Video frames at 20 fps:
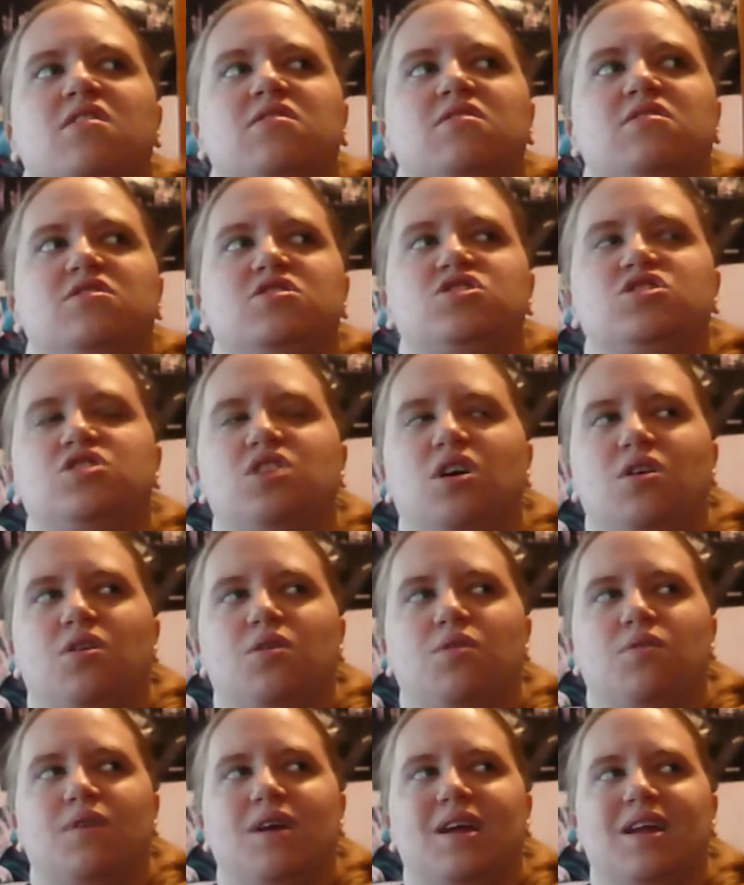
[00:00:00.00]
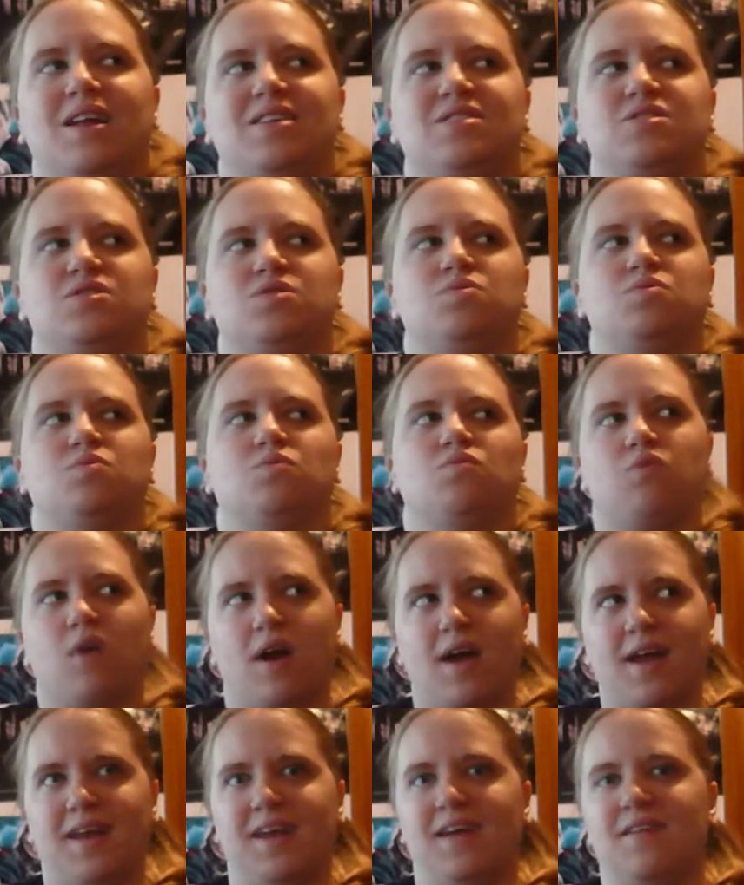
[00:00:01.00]
the show in its
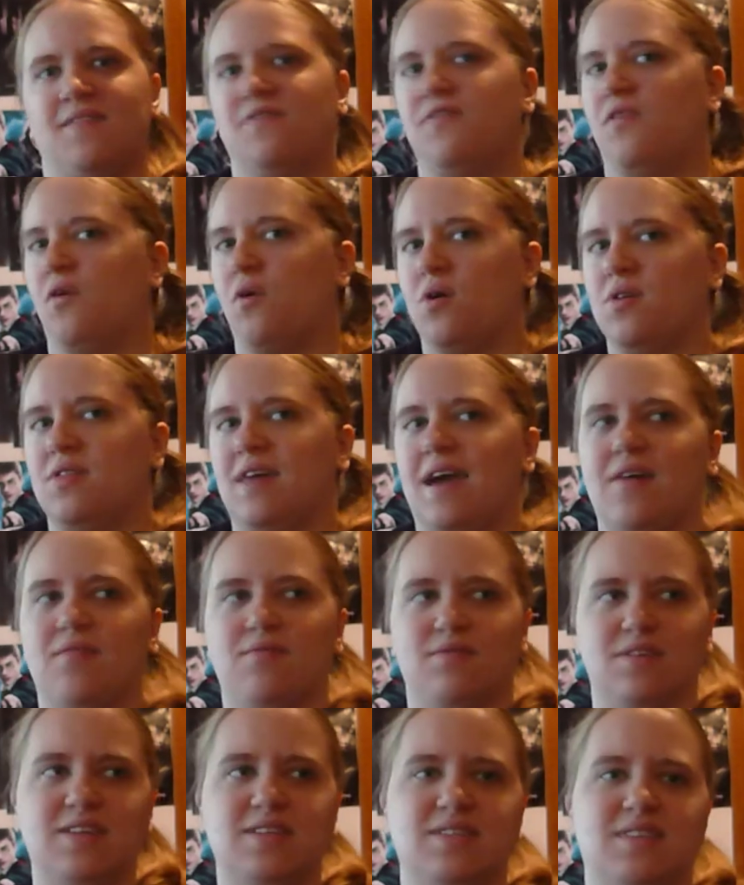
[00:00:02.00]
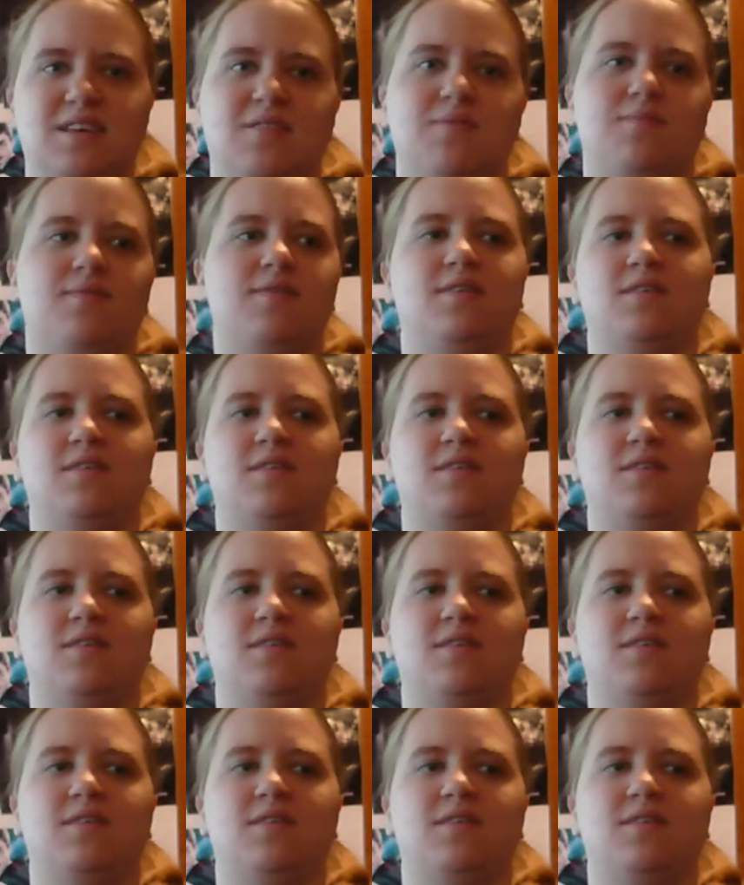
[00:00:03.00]
writing for that reason